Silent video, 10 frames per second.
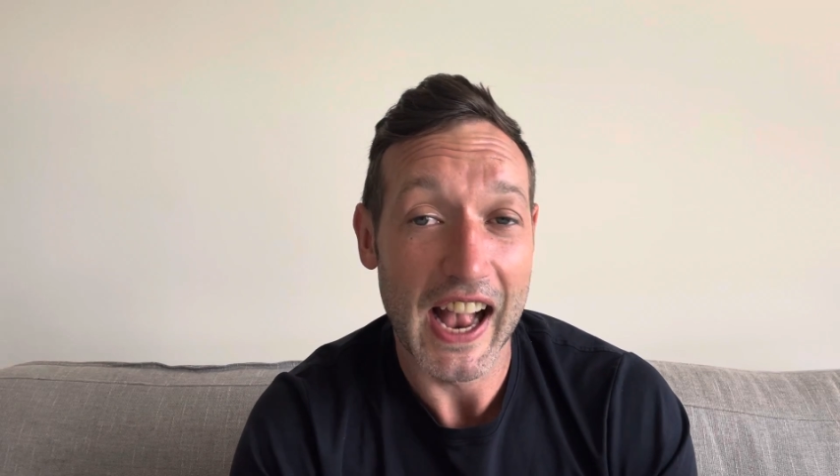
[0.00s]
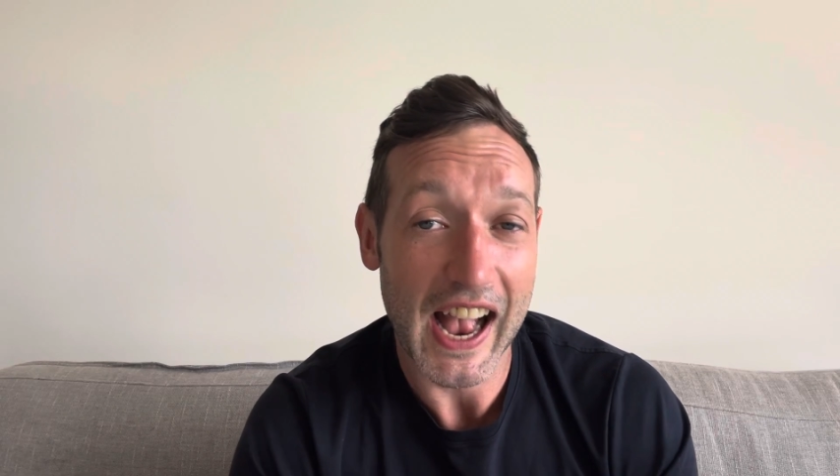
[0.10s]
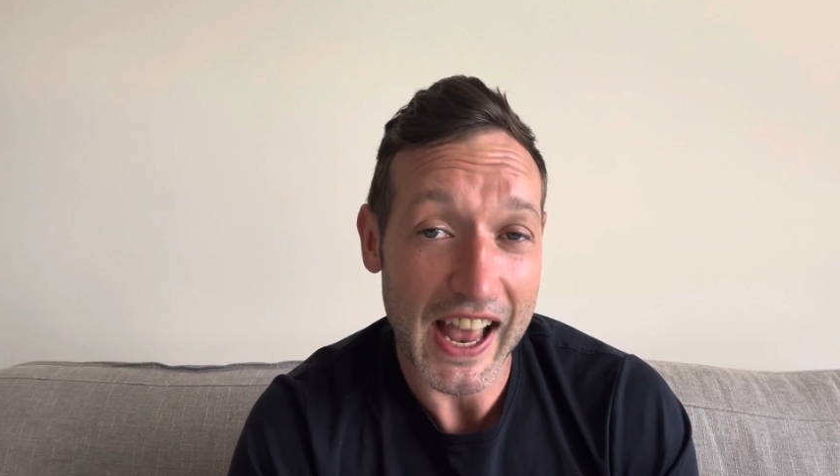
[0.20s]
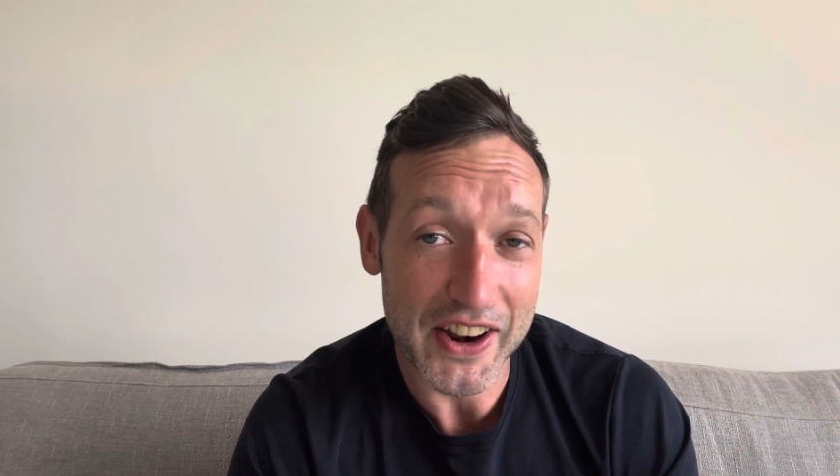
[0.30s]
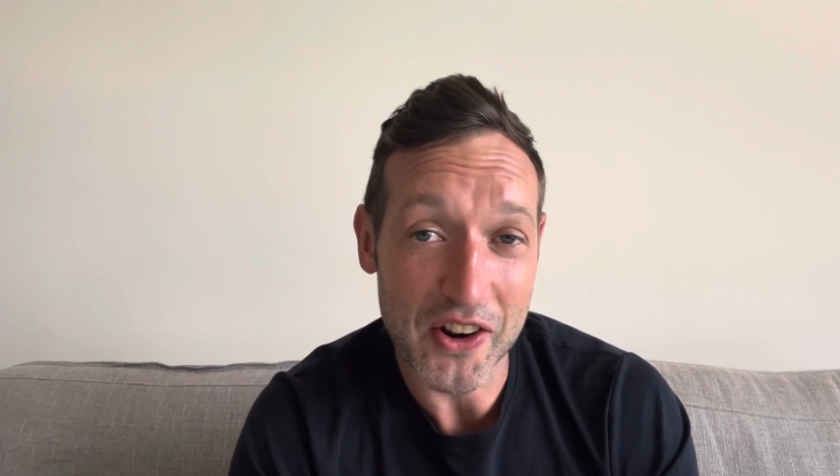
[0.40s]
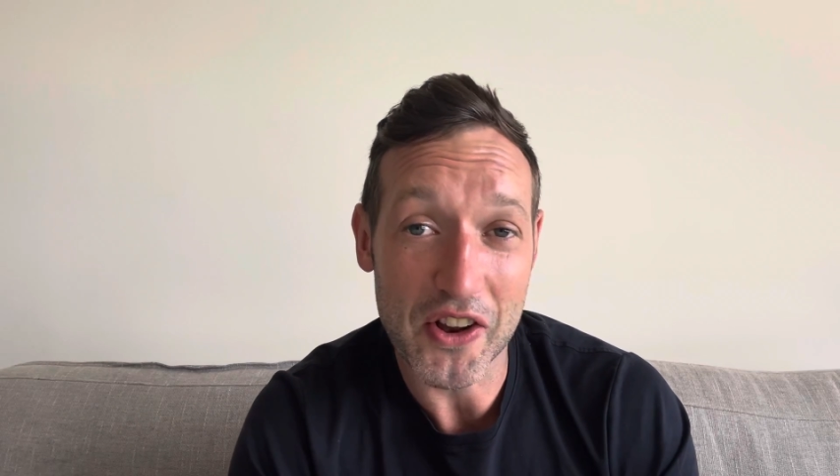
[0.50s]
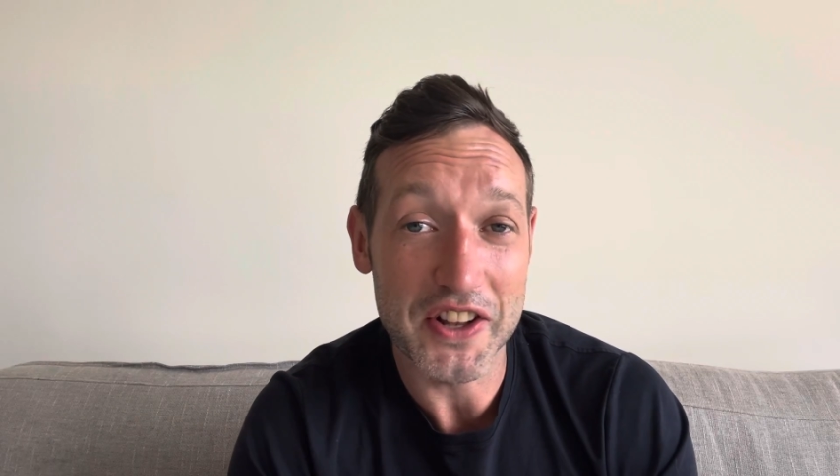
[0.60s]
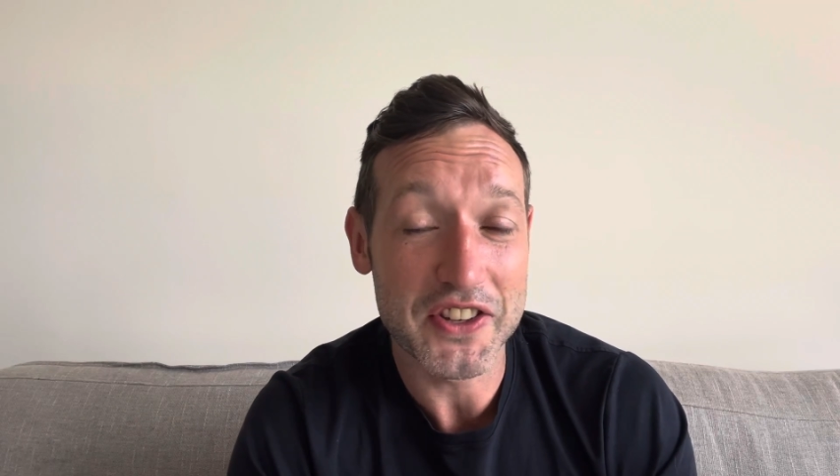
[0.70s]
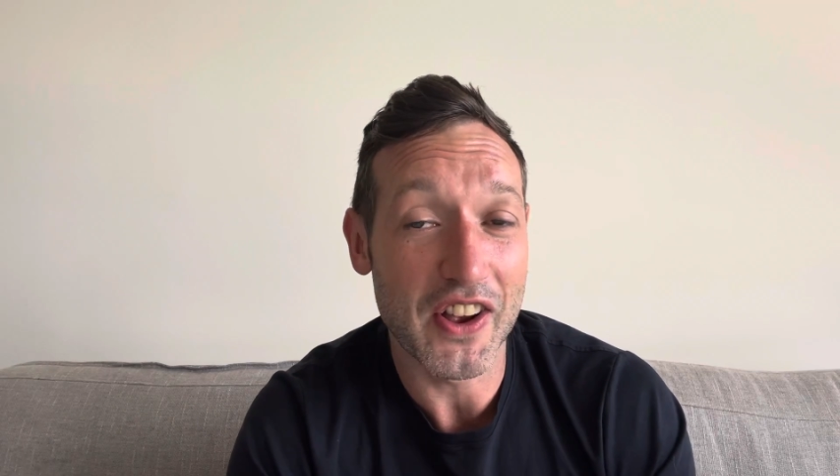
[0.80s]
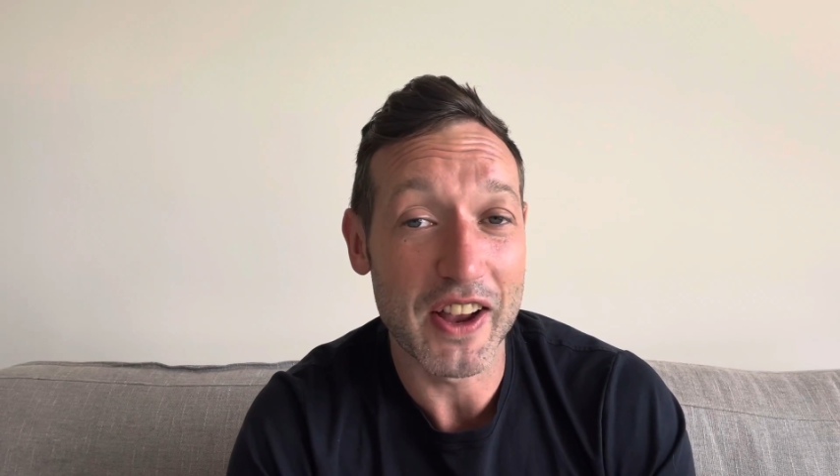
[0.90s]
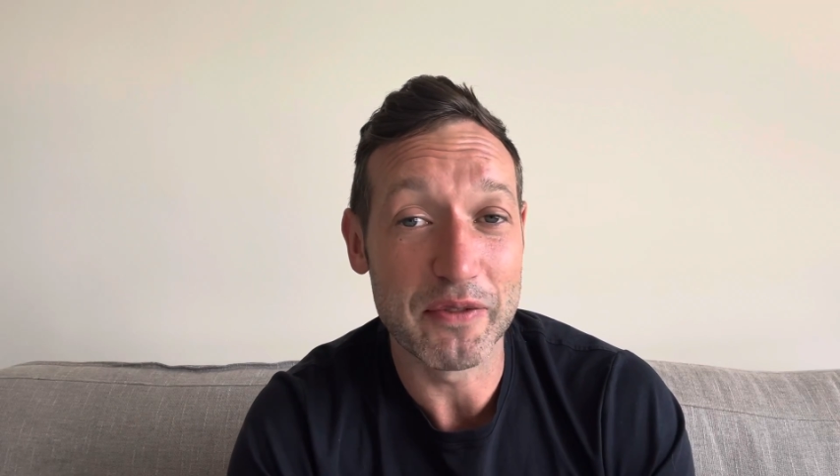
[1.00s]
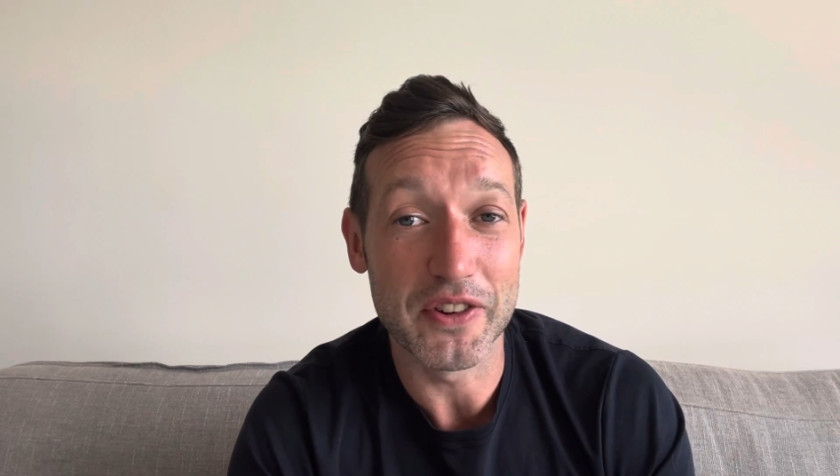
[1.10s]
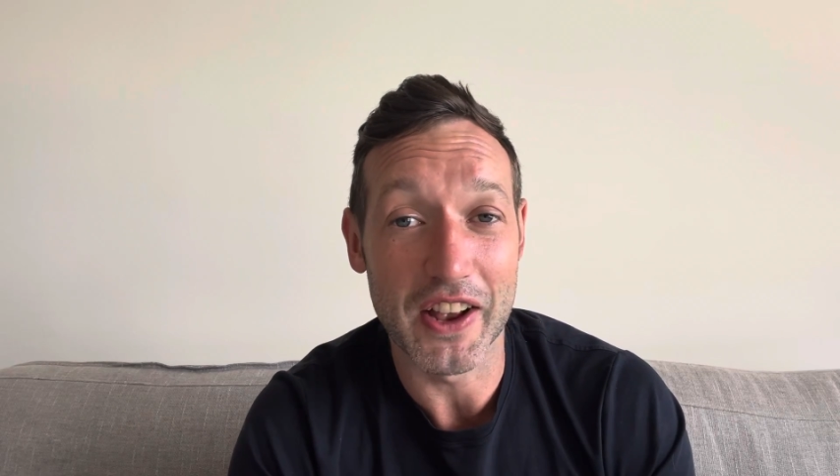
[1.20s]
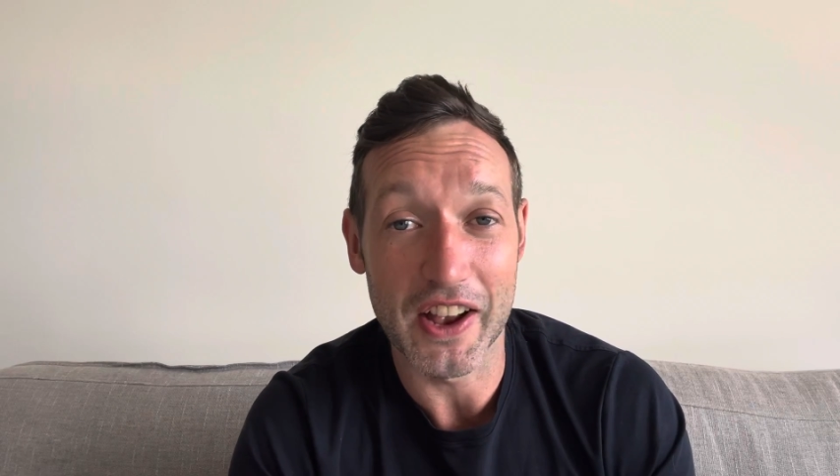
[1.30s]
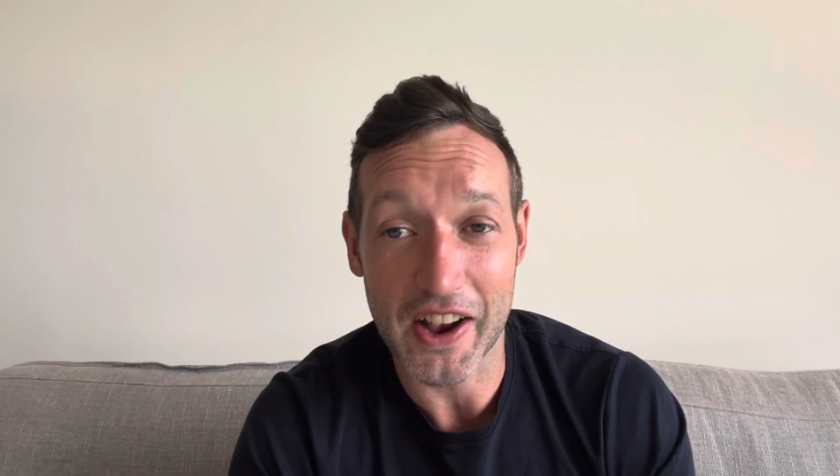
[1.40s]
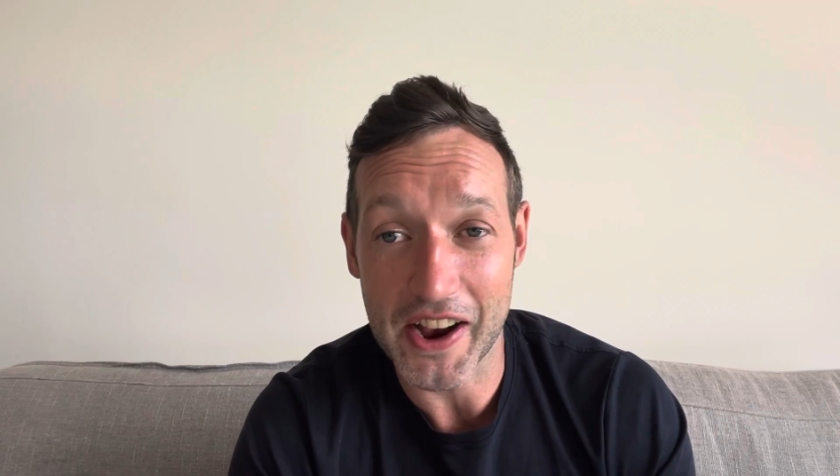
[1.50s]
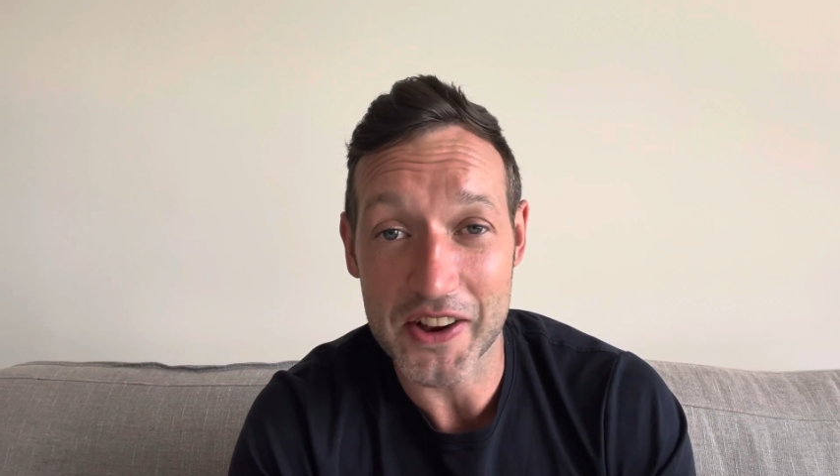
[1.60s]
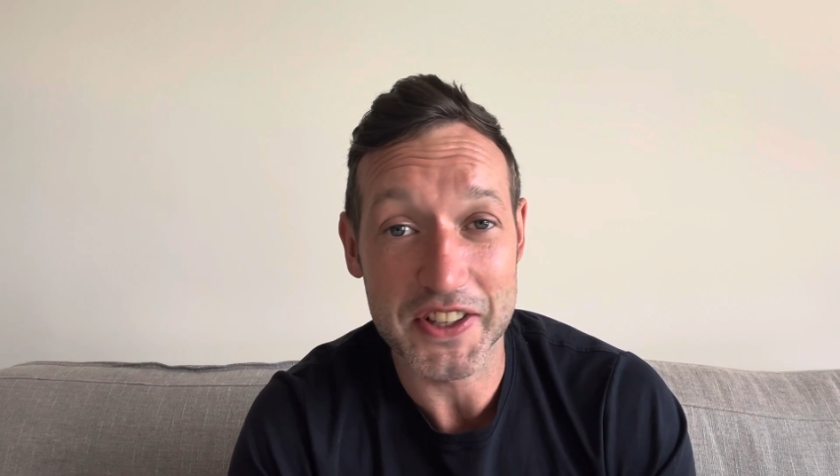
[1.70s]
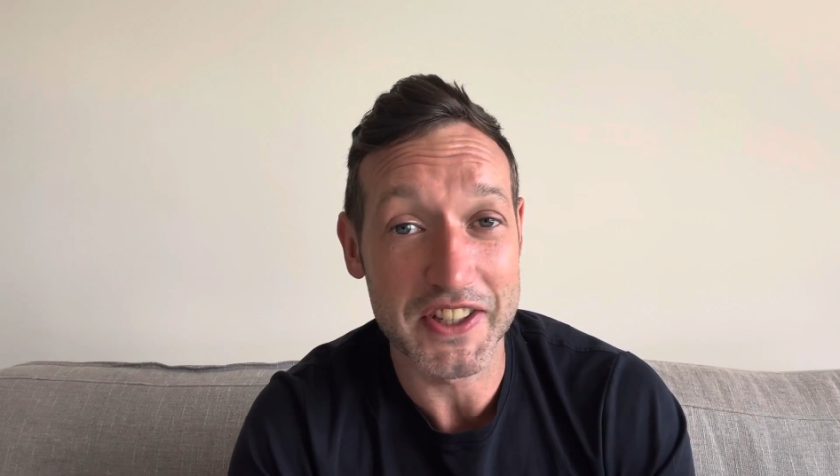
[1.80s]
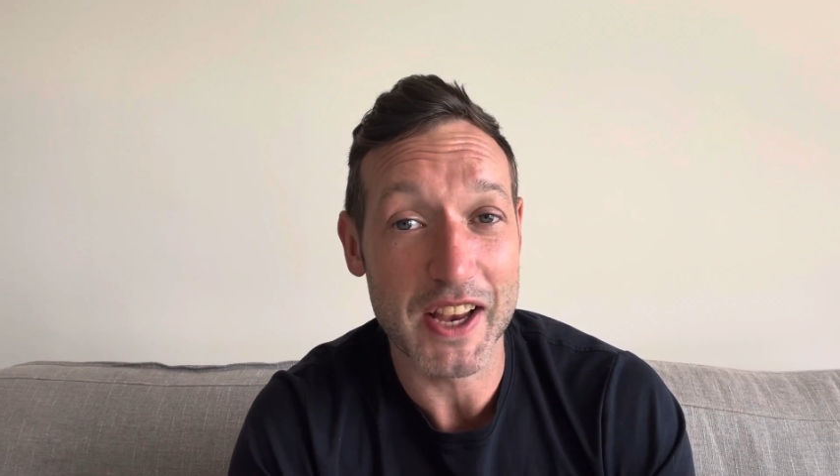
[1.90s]
And a lot of the time, I
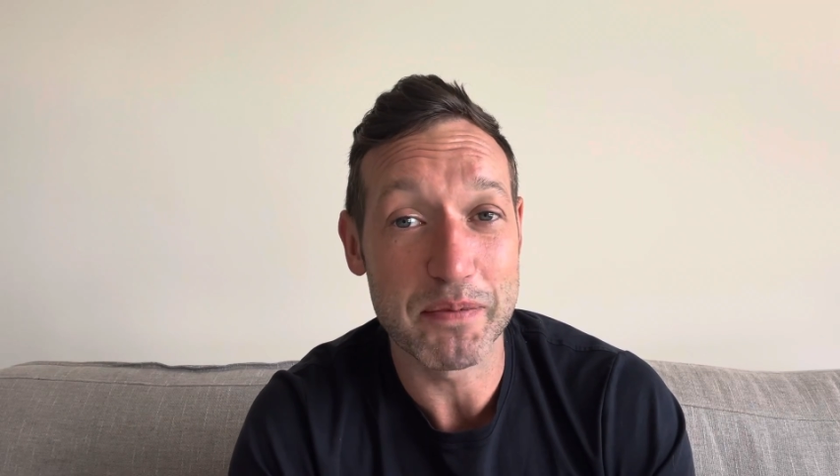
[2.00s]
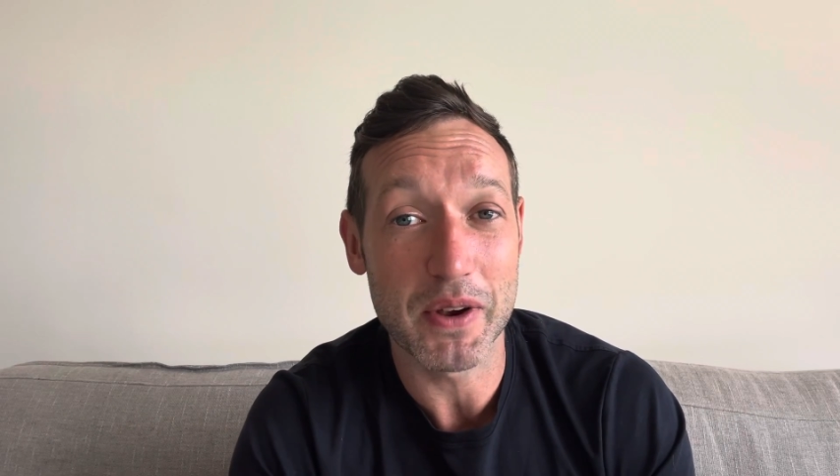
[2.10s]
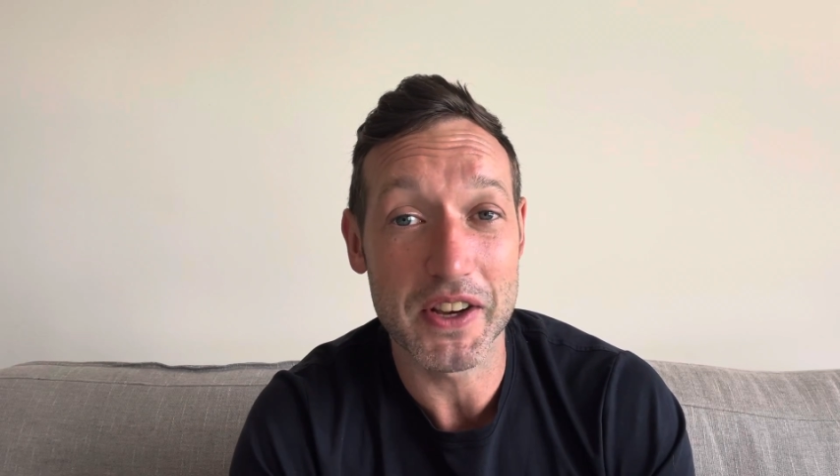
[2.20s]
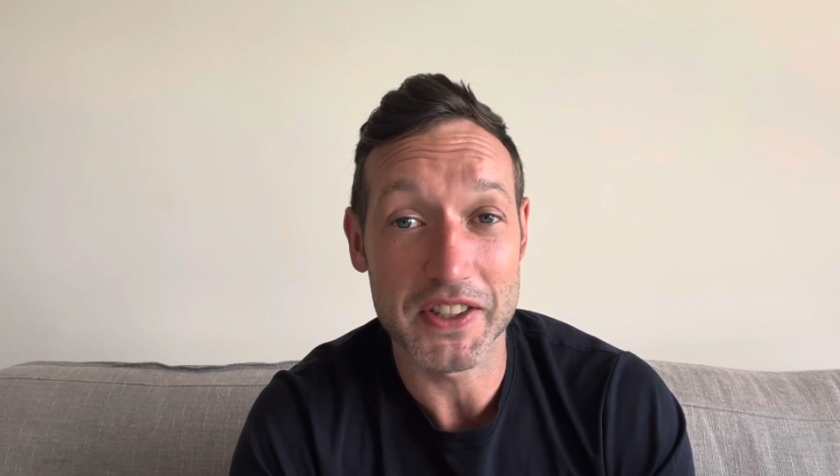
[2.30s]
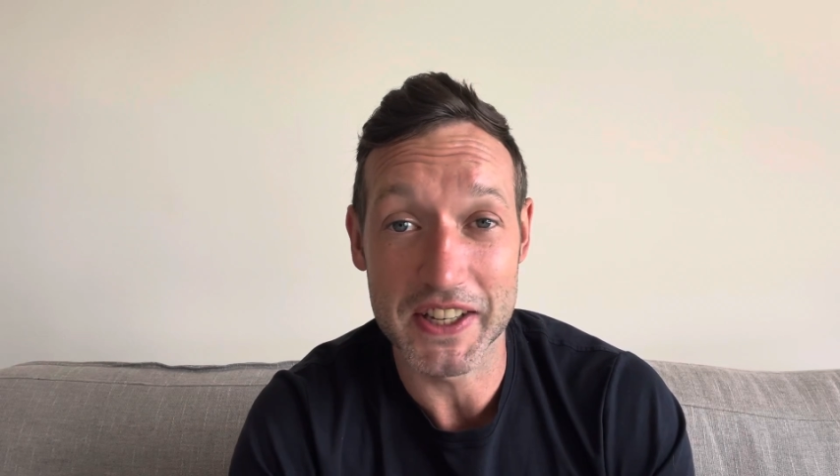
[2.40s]
ask the same person,